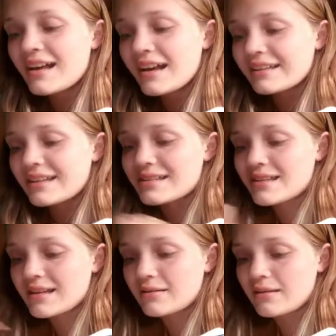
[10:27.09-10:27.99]
like this
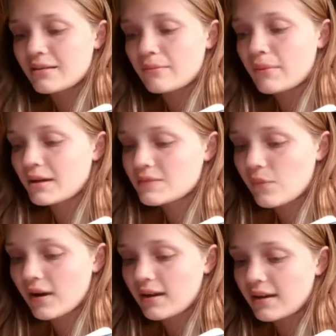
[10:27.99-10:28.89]
and bug
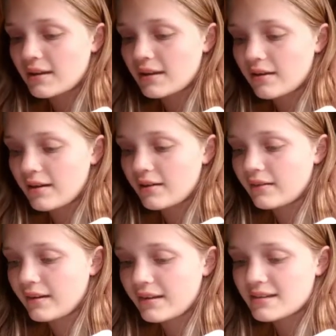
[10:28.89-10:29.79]
spray got
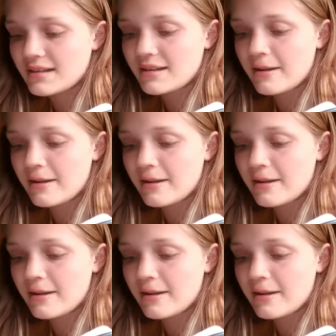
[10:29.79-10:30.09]
on it.